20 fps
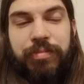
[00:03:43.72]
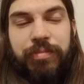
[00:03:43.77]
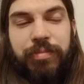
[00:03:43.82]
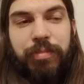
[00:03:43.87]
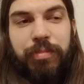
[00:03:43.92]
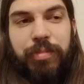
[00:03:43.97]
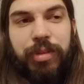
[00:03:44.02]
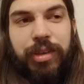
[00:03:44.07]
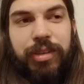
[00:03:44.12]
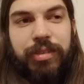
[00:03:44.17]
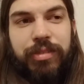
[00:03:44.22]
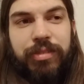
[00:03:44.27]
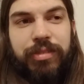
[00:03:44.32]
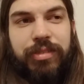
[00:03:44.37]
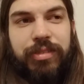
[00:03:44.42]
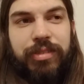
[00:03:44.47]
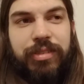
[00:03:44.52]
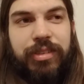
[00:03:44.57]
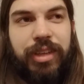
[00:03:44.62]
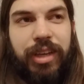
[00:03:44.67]
But
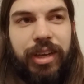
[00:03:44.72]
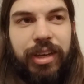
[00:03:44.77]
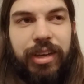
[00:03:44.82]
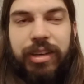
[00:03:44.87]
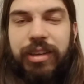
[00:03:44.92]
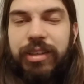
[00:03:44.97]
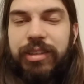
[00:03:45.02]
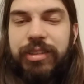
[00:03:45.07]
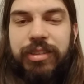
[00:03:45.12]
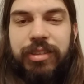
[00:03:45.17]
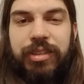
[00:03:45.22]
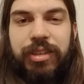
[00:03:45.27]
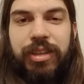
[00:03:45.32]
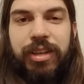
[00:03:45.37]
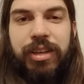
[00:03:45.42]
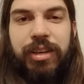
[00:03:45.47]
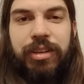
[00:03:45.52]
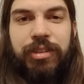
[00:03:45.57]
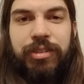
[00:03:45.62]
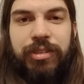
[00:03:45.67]
yeah,
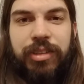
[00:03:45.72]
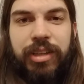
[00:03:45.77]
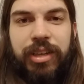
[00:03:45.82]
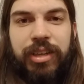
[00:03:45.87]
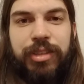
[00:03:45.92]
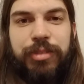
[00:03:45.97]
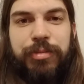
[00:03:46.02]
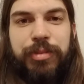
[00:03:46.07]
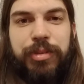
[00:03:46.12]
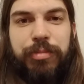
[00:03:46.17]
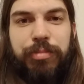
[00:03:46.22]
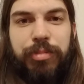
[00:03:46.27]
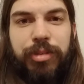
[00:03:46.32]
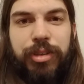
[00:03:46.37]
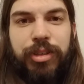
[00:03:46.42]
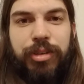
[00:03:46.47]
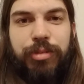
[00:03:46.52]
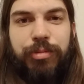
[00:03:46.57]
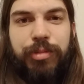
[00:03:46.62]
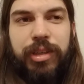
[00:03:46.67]
other than that, it's been a pretty
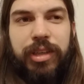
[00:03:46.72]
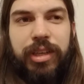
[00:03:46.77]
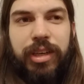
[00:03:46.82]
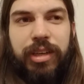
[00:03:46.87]
good week.